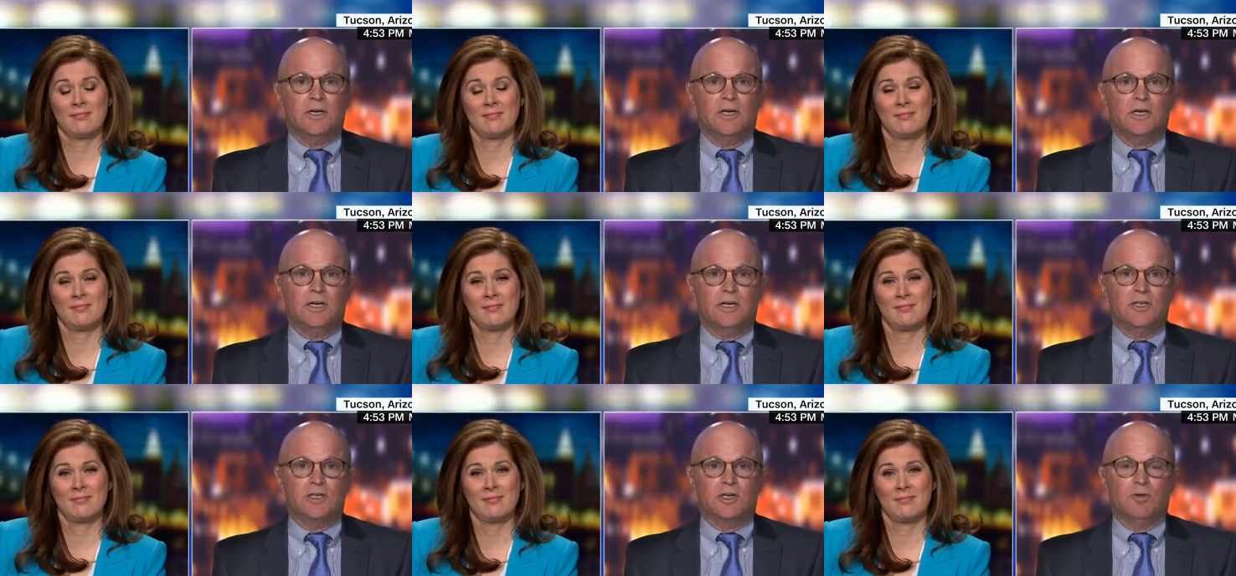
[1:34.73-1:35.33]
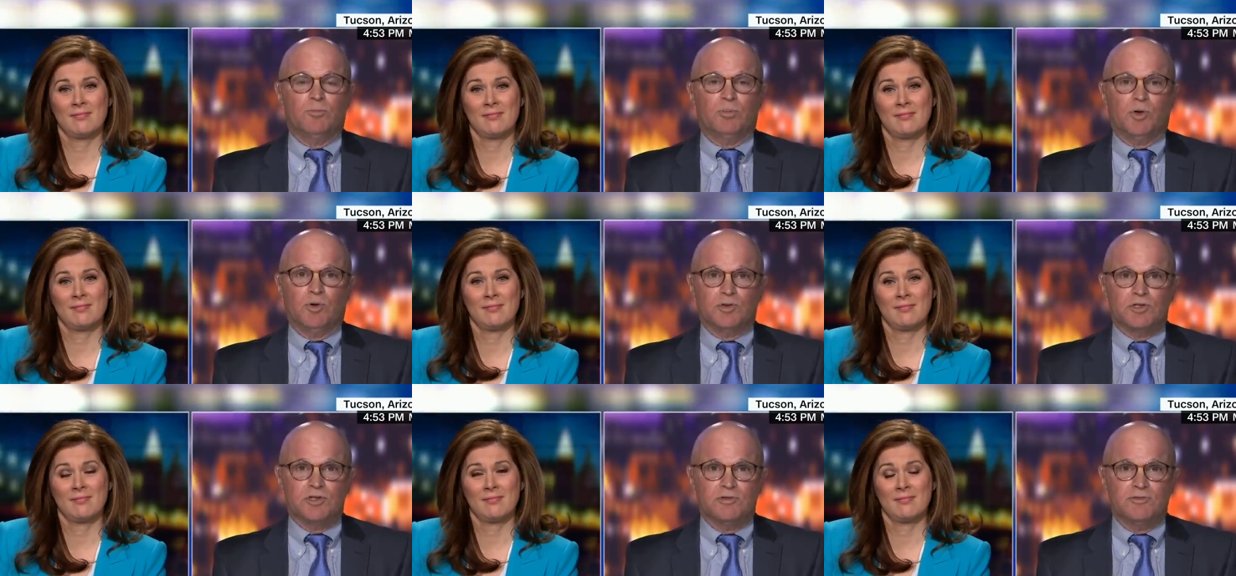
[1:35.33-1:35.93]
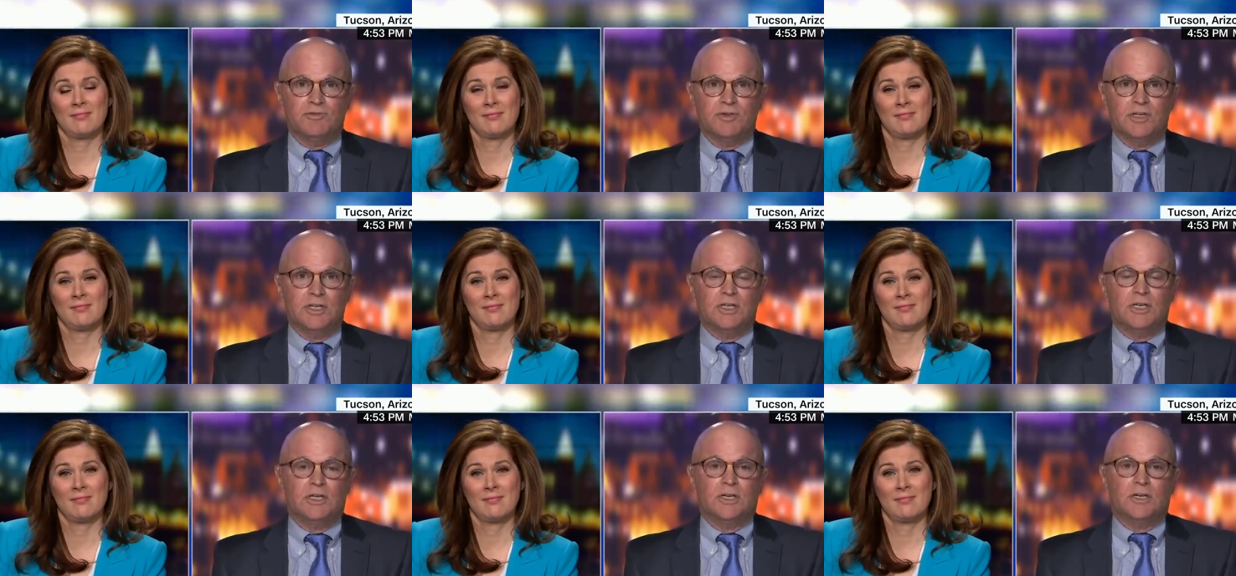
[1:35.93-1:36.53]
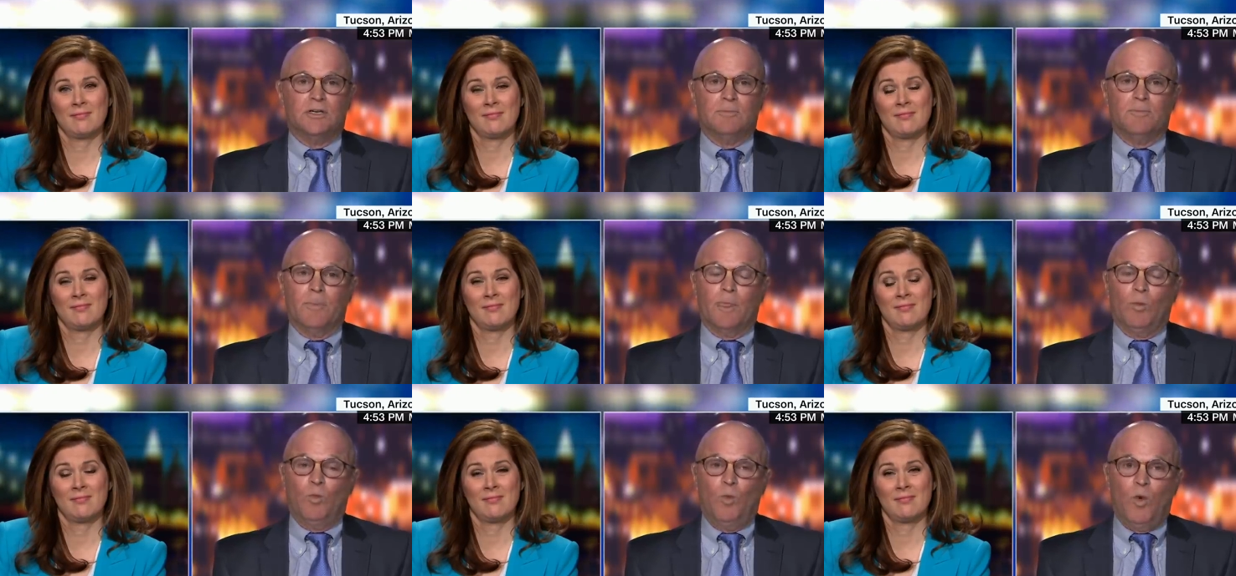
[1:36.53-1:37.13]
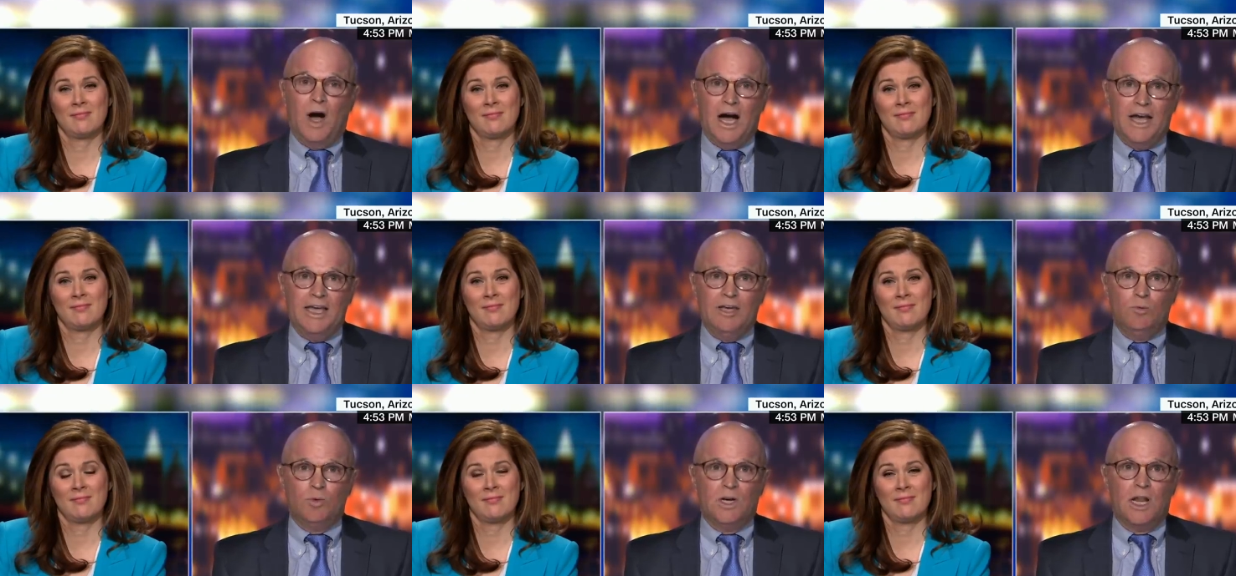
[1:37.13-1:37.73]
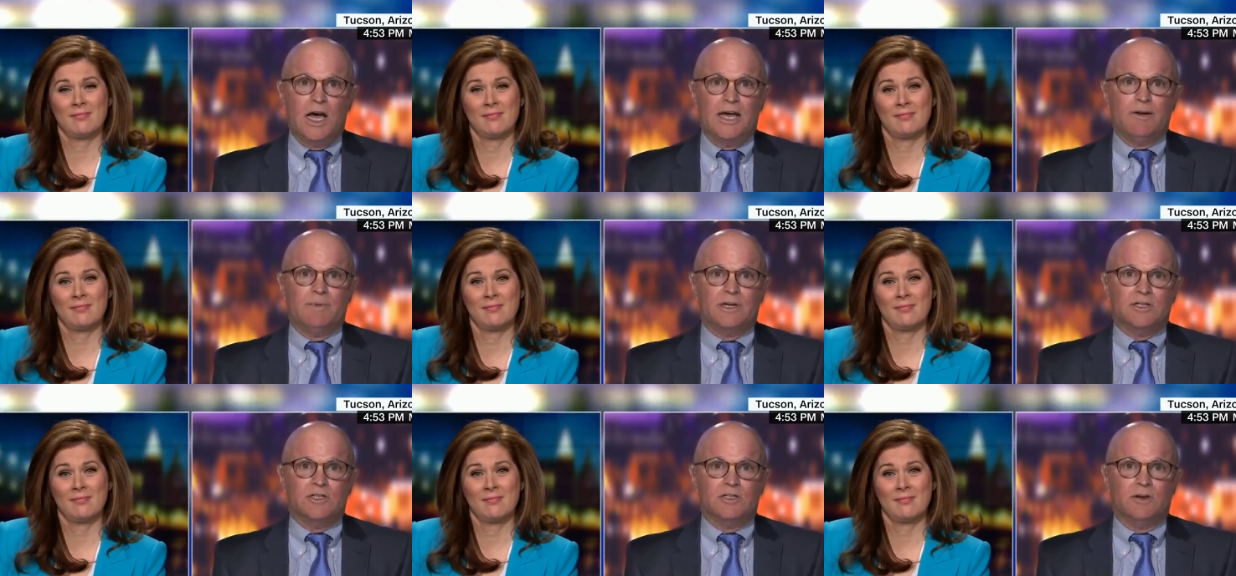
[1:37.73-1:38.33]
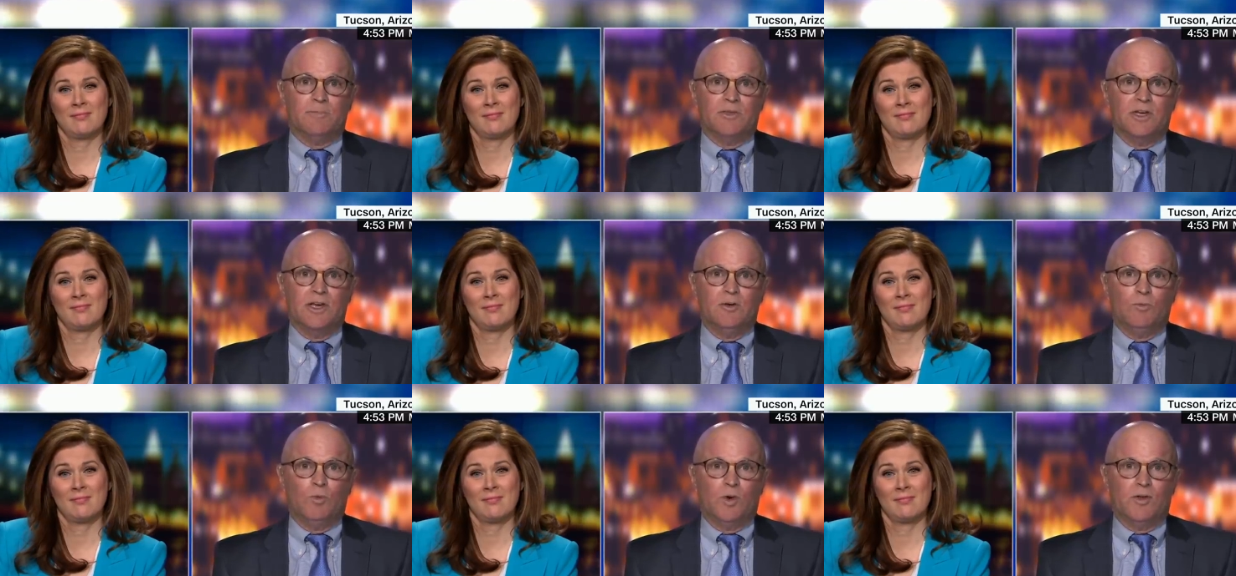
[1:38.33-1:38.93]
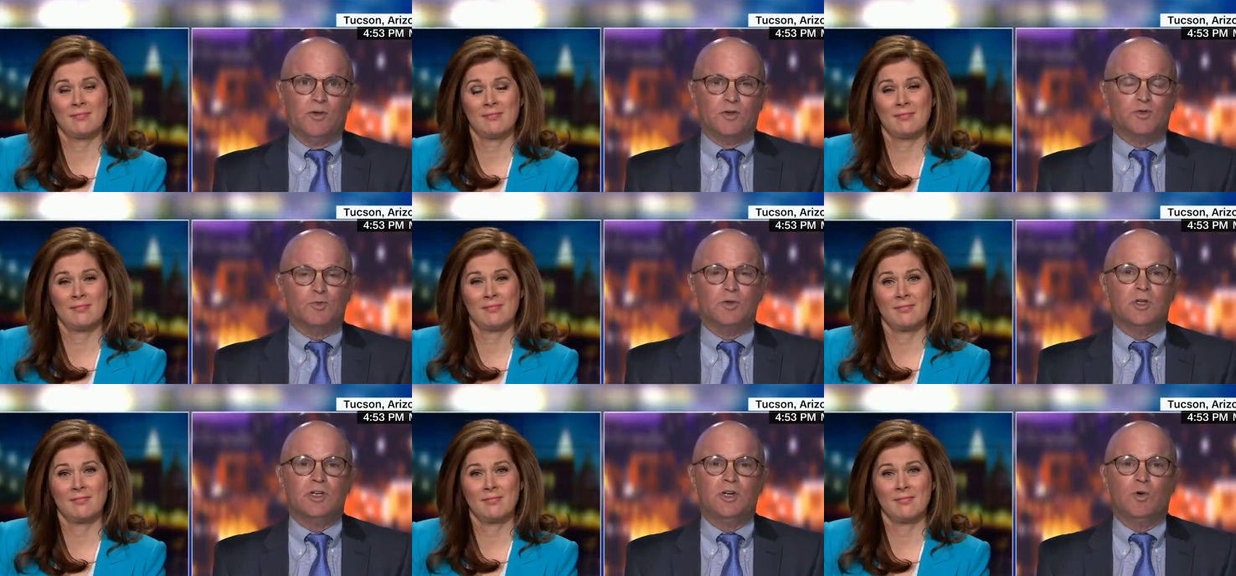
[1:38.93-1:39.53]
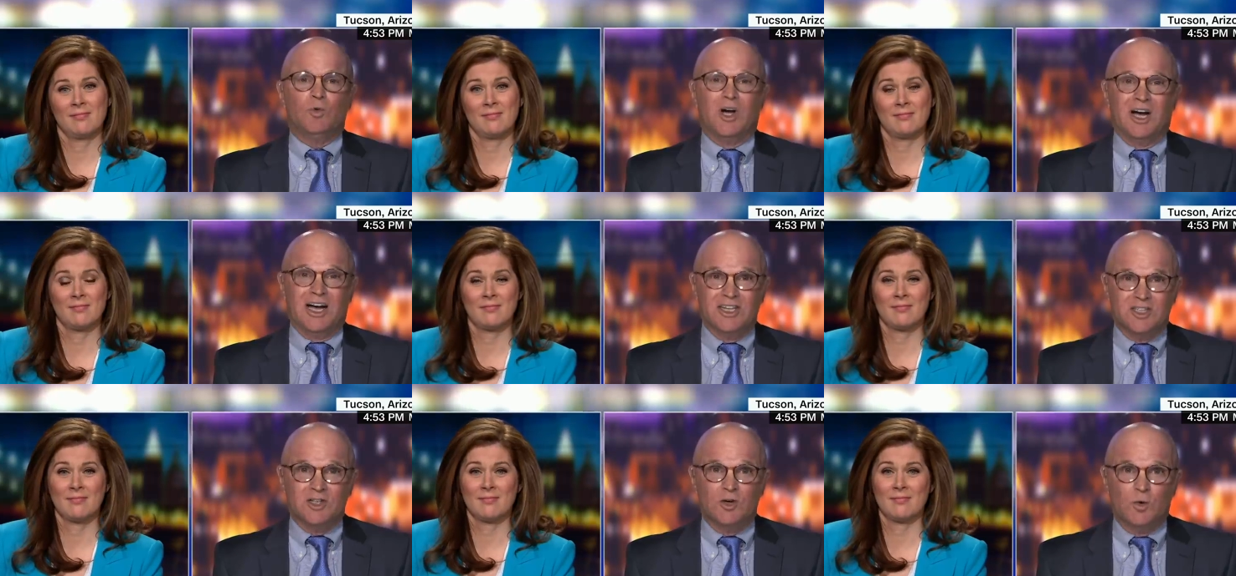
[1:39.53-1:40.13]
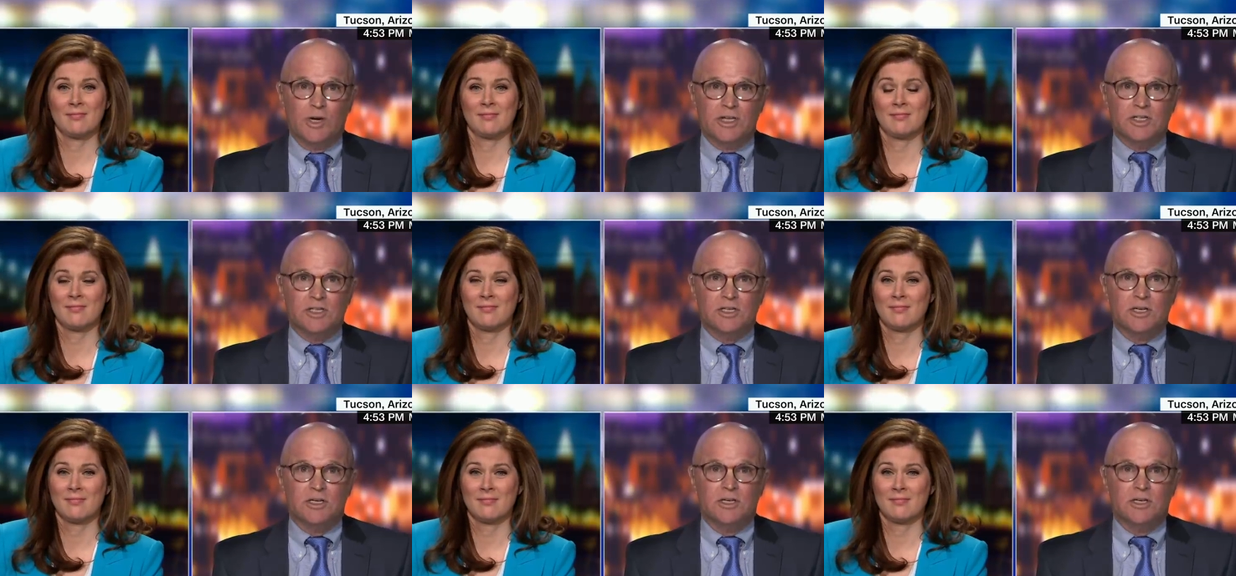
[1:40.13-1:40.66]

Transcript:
Speaker 1: He's compulsive. Um, why he would lie about something where there's really no consequence